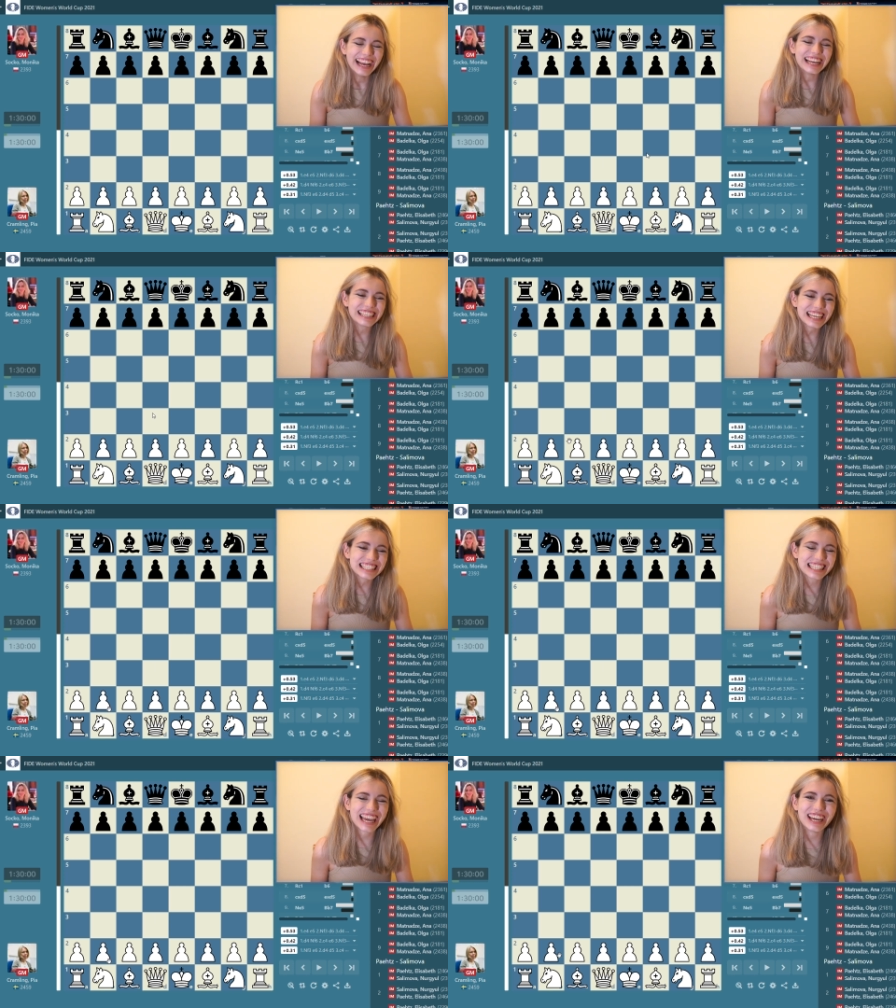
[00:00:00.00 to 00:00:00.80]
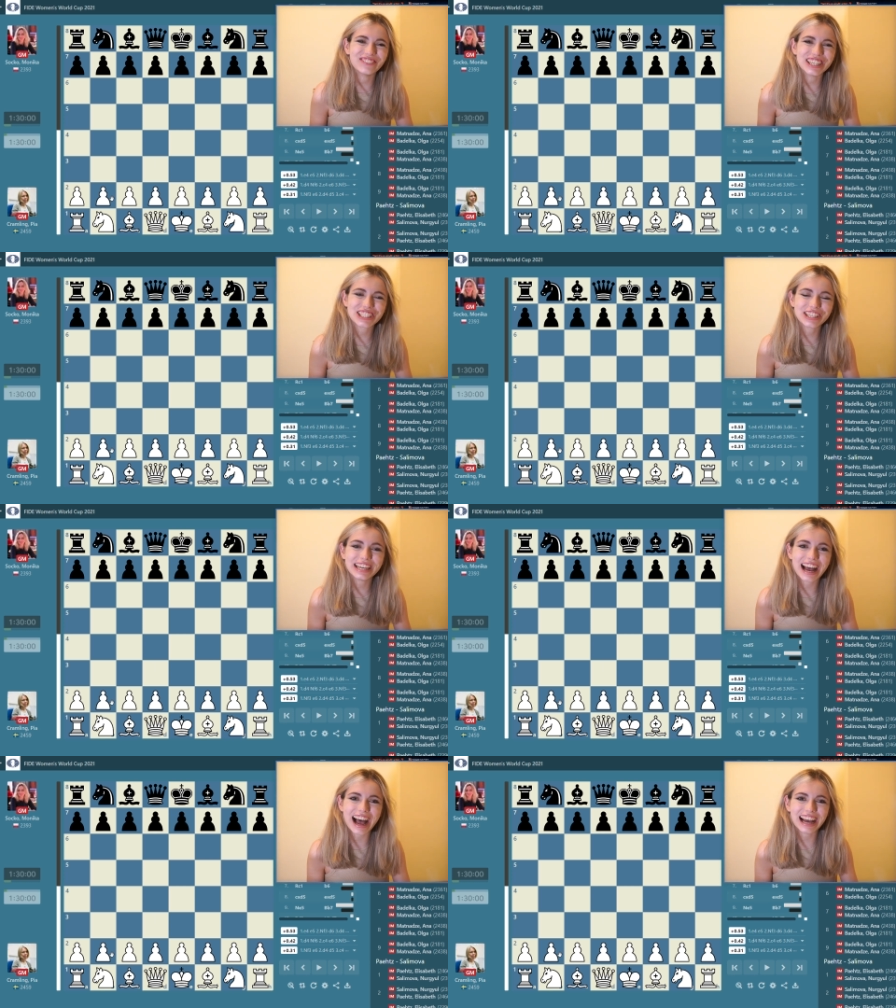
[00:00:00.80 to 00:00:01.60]
in this game she
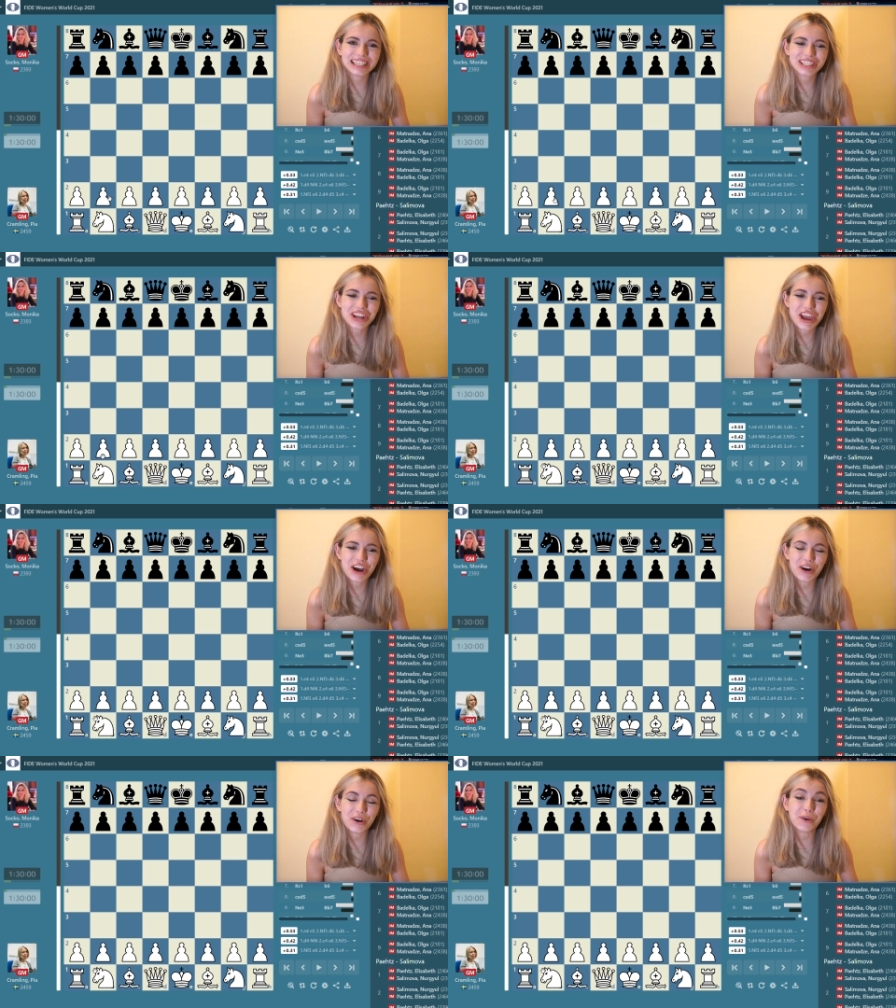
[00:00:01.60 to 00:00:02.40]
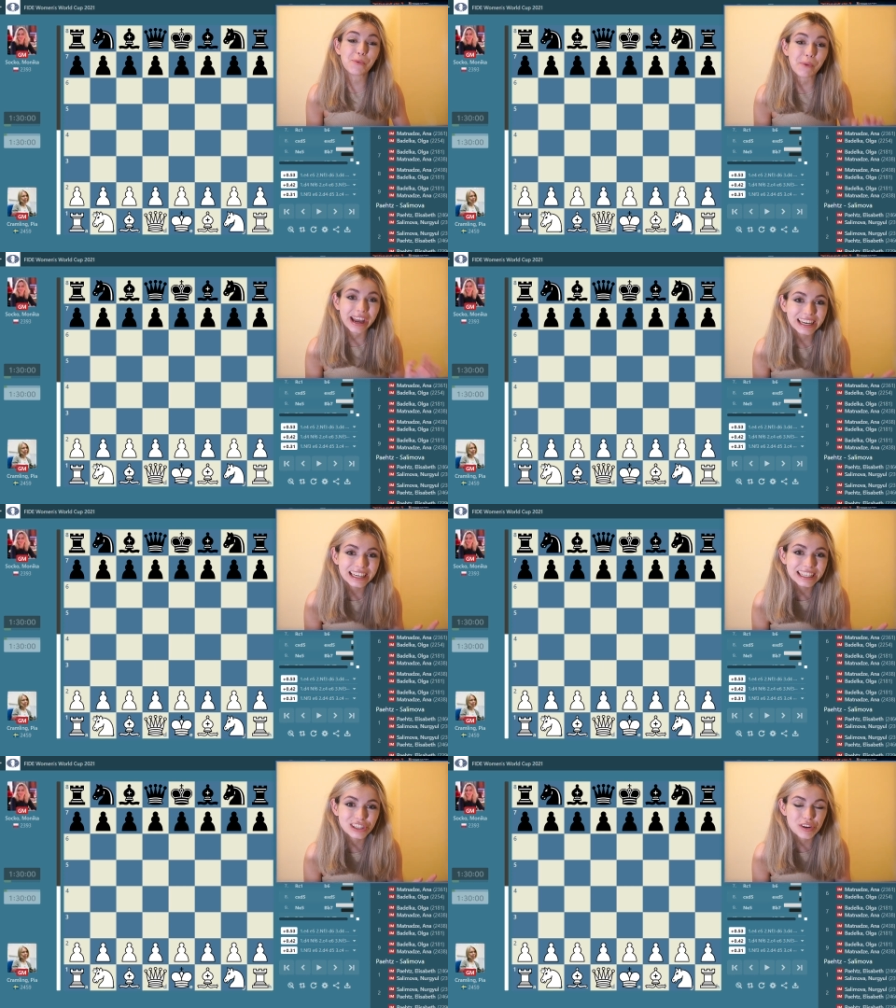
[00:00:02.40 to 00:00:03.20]
had to win
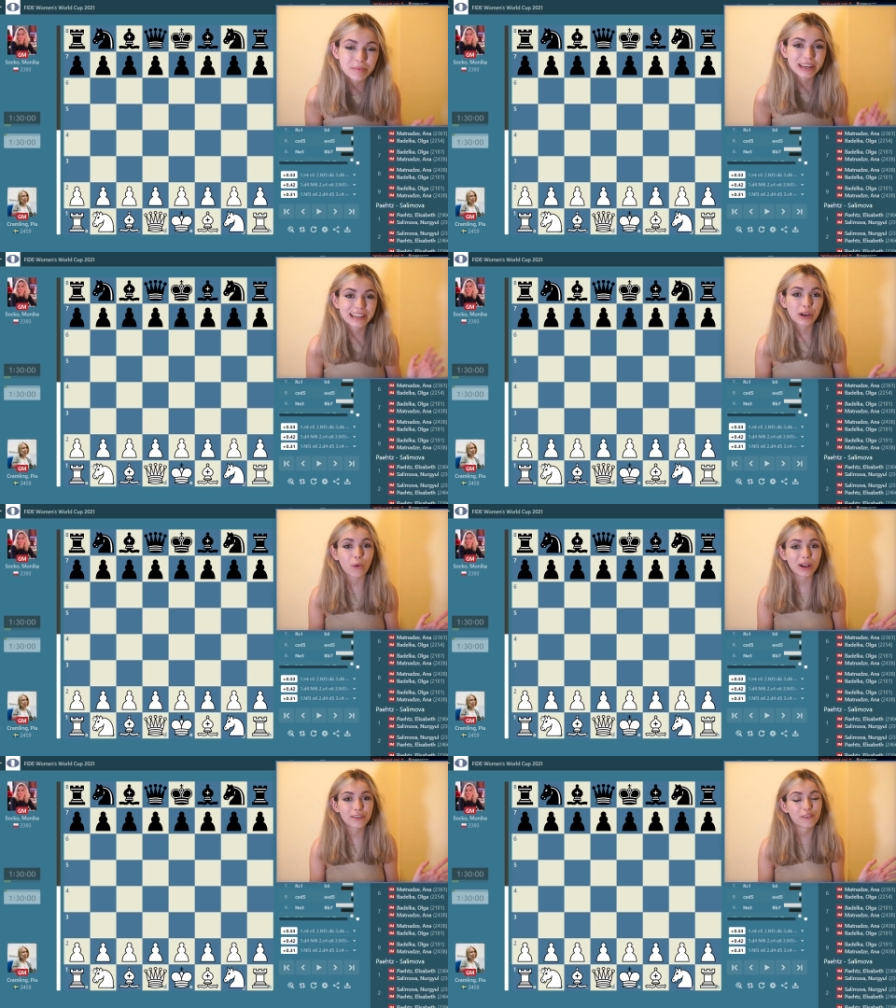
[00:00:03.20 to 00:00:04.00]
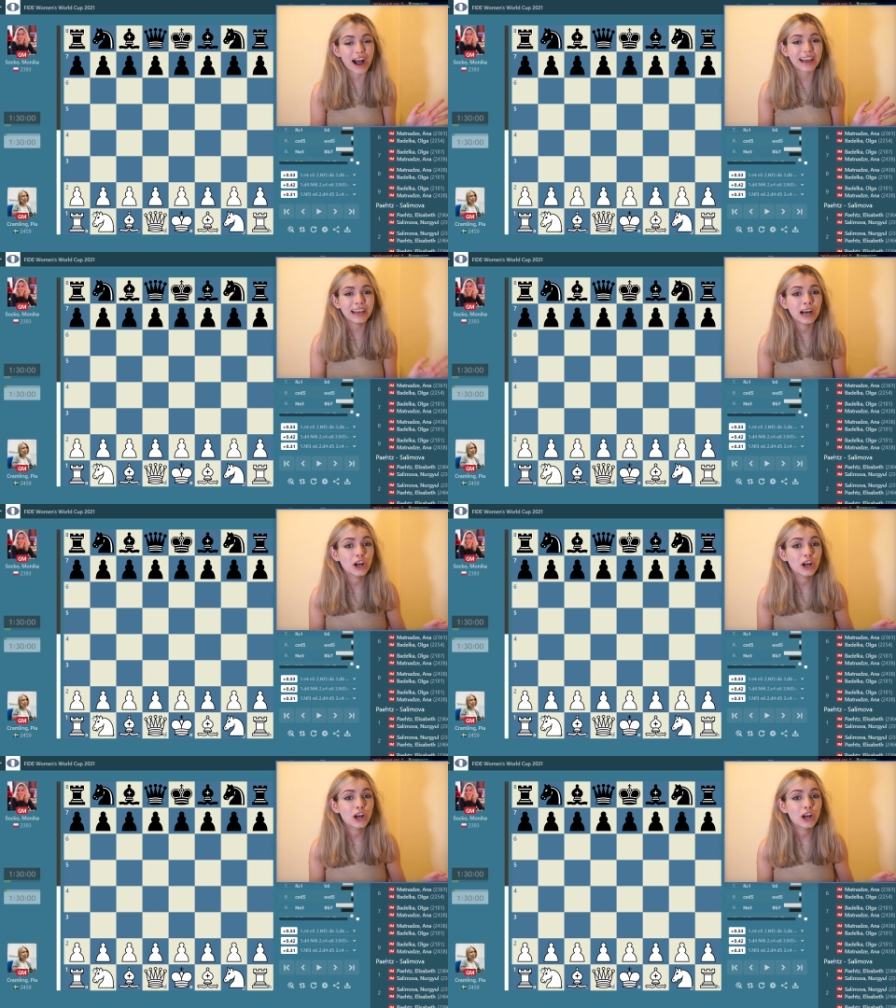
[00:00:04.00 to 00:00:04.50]
to immediately qualify,